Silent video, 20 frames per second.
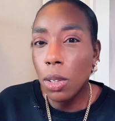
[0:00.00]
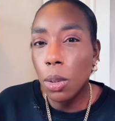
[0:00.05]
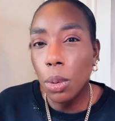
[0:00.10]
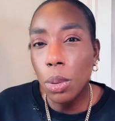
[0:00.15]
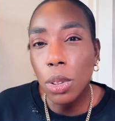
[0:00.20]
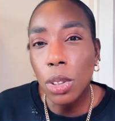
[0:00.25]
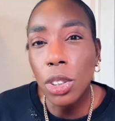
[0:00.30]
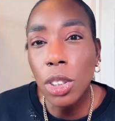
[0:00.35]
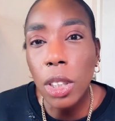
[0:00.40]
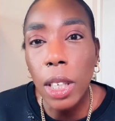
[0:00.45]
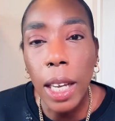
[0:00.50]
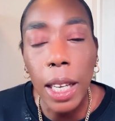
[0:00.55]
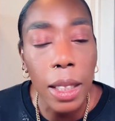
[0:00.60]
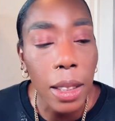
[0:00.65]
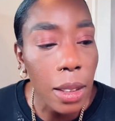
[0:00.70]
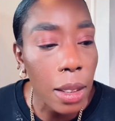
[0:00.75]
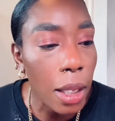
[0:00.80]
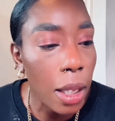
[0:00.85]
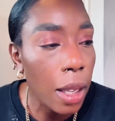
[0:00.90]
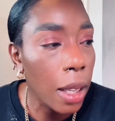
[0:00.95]
all the
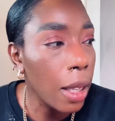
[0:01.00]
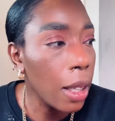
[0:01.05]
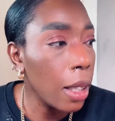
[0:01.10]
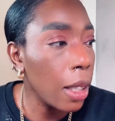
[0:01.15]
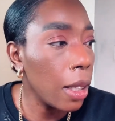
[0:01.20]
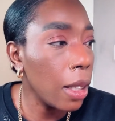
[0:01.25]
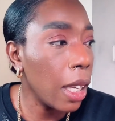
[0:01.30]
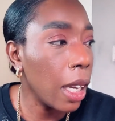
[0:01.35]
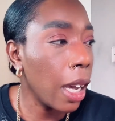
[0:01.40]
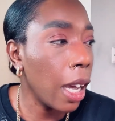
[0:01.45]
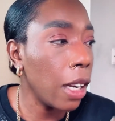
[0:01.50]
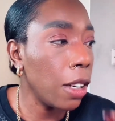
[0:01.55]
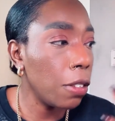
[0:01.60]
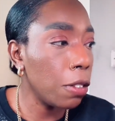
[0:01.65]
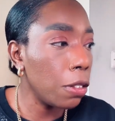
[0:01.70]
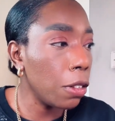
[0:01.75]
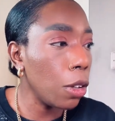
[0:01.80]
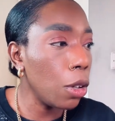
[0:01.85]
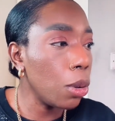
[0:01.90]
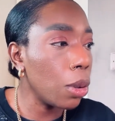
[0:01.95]
shades, they kind
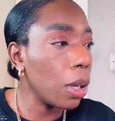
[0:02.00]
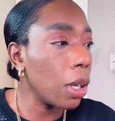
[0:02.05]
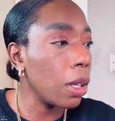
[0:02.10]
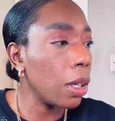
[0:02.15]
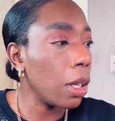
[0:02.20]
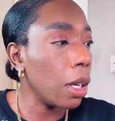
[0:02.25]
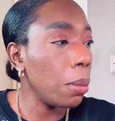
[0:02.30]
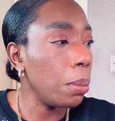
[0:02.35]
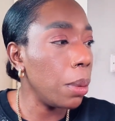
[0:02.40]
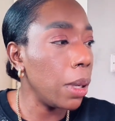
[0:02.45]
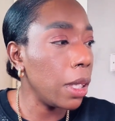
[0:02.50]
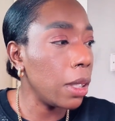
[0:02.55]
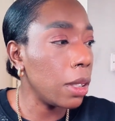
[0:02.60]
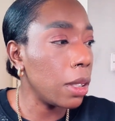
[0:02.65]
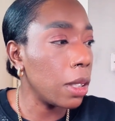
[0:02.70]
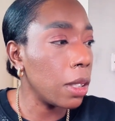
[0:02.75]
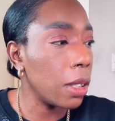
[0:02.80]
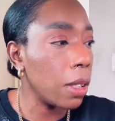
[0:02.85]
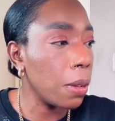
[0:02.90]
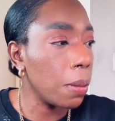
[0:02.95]
of look a
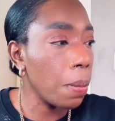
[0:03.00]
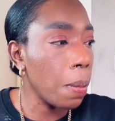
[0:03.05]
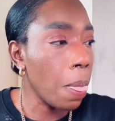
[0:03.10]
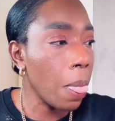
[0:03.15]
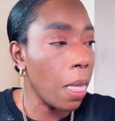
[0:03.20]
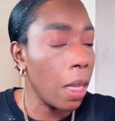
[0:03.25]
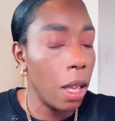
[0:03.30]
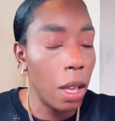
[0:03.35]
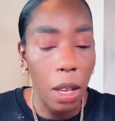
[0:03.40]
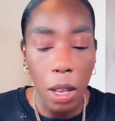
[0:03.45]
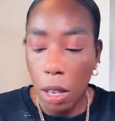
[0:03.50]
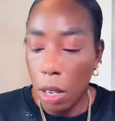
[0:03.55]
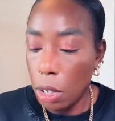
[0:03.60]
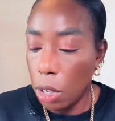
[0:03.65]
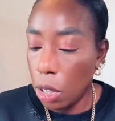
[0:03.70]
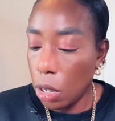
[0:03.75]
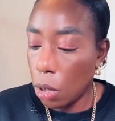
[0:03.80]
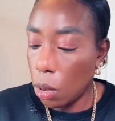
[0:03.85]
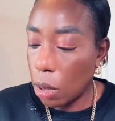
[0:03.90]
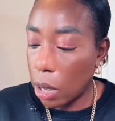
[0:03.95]
bit,
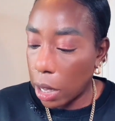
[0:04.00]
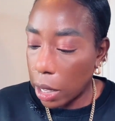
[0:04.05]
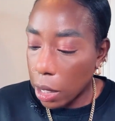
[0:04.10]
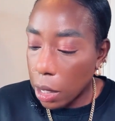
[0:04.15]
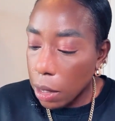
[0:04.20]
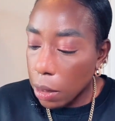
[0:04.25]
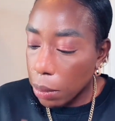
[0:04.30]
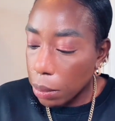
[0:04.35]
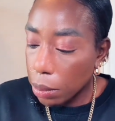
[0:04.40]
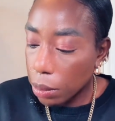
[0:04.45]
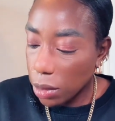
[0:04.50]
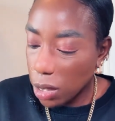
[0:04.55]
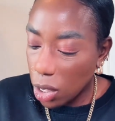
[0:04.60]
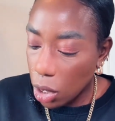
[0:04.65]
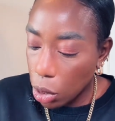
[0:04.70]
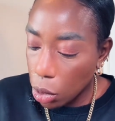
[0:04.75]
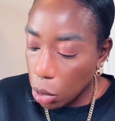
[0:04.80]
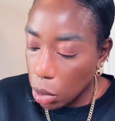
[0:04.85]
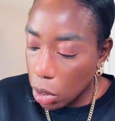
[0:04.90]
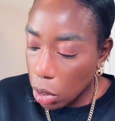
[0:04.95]
you know, like
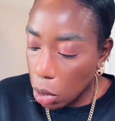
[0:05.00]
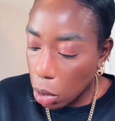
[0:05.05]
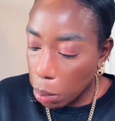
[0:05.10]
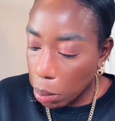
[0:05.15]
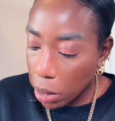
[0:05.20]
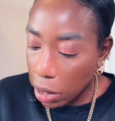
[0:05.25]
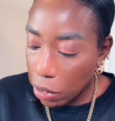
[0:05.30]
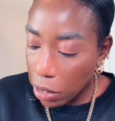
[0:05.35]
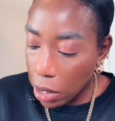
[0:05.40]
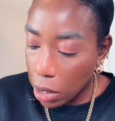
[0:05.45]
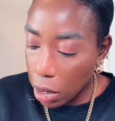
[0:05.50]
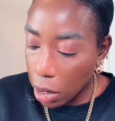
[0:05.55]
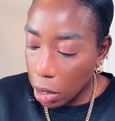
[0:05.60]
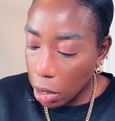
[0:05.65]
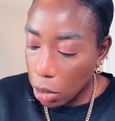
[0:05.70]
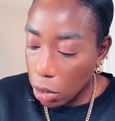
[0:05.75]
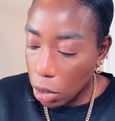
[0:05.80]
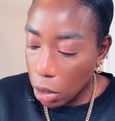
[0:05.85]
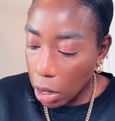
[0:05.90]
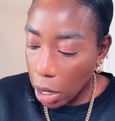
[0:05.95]
you're using up
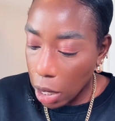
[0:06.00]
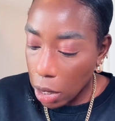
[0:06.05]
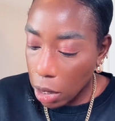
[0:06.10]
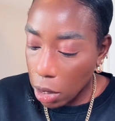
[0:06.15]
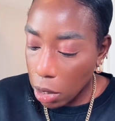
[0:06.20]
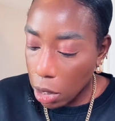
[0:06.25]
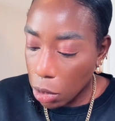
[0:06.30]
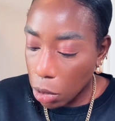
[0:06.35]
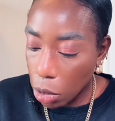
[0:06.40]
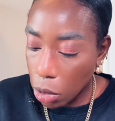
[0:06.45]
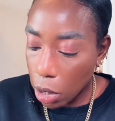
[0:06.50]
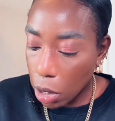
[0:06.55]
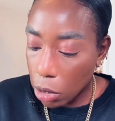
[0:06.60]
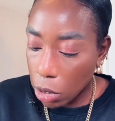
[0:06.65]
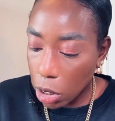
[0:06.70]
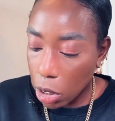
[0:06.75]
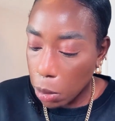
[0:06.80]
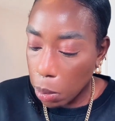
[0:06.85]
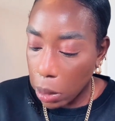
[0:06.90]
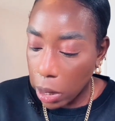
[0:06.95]
everything together. I don't know how
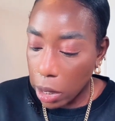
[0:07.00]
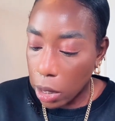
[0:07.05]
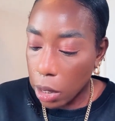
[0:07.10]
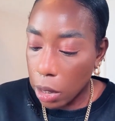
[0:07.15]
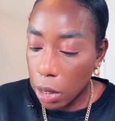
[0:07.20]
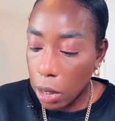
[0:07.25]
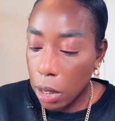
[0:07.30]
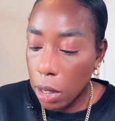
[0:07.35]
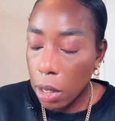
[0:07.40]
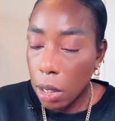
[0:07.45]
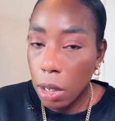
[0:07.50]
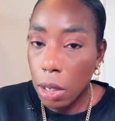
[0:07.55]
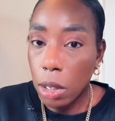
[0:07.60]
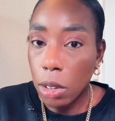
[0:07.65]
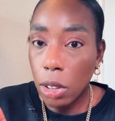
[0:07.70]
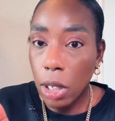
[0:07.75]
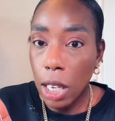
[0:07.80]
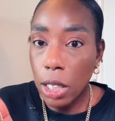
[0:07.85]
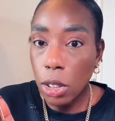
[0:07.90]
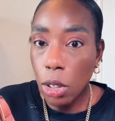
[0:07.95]
to explain it.
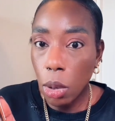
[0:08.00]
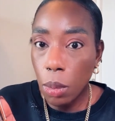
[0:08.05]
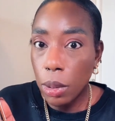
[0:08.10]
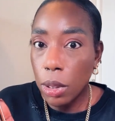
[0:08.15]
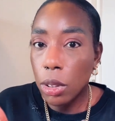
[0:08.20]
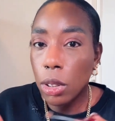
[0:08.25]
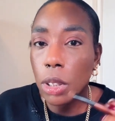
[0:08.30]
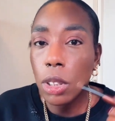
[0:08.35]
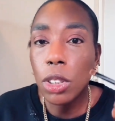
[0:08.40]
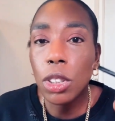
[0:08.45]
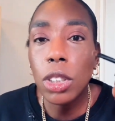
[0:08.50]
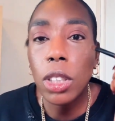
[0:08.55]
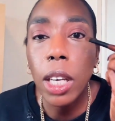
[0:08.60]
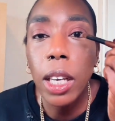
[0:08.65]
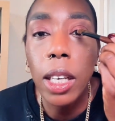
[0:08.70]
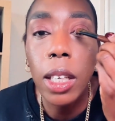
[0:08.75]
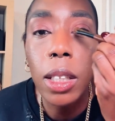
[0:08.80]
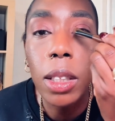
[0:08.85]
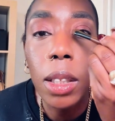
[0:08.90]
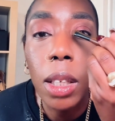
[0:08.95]
So let's go into the
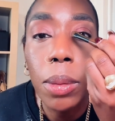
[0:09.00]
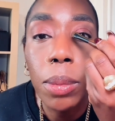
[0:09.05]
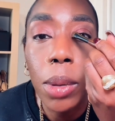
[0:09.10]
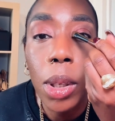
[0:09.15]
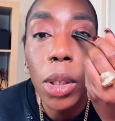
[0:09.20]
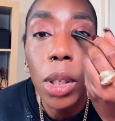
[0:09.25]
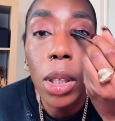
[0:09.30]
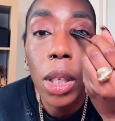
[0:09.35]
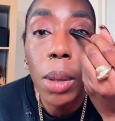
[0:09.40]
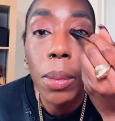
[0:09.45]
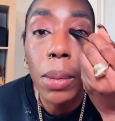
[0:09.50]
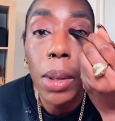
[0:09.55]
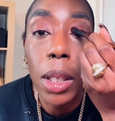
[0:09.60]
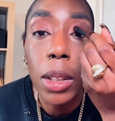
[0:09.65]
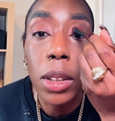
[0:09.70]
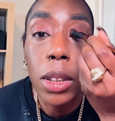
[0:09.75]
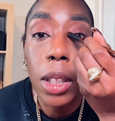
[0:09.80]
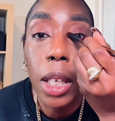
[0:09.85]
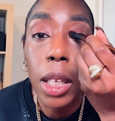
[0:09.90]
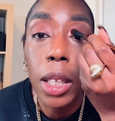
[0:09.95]
shade. I'm gonna keep that
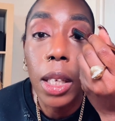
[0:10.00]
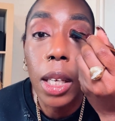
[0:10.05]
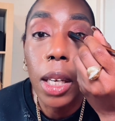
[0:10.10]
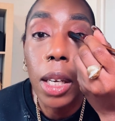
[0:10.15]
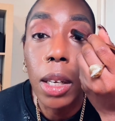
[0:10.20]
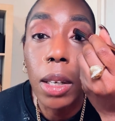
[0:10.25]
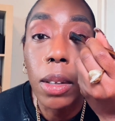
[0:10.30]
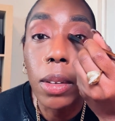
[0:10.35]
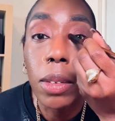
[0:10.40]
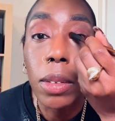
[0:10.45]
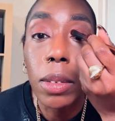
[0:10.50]
shade here.